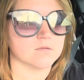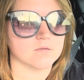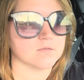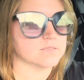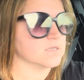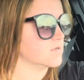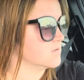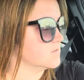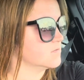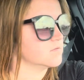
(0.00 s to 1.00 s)
Because
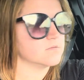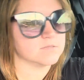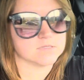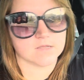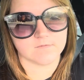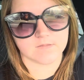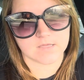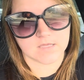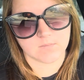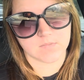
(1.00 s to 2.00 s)
that'll definitely
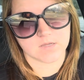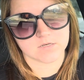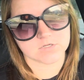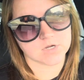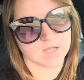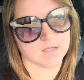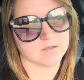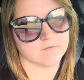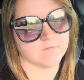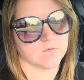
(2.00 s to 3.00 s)
keep me on track
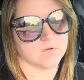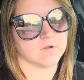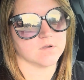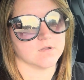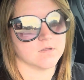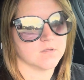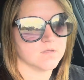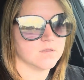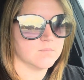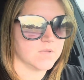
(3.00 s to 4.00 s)
for
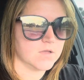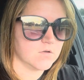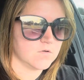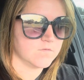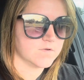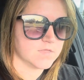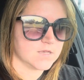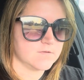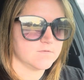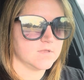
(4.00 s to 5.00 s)
my goal for the
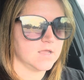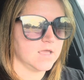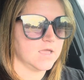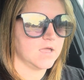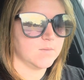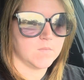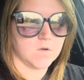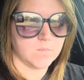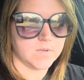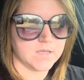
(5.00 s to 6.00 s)
day. I'm
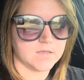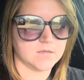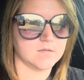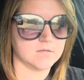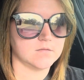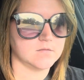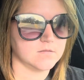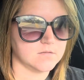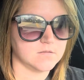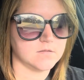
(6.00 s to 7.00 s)
sleeping.
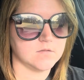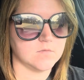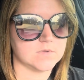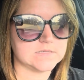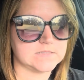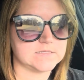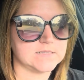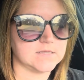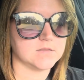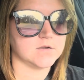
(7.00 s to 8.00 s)
What is it,
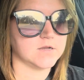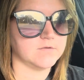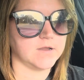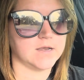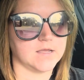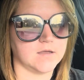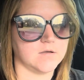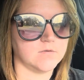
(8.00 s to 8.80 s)
10.30 right now?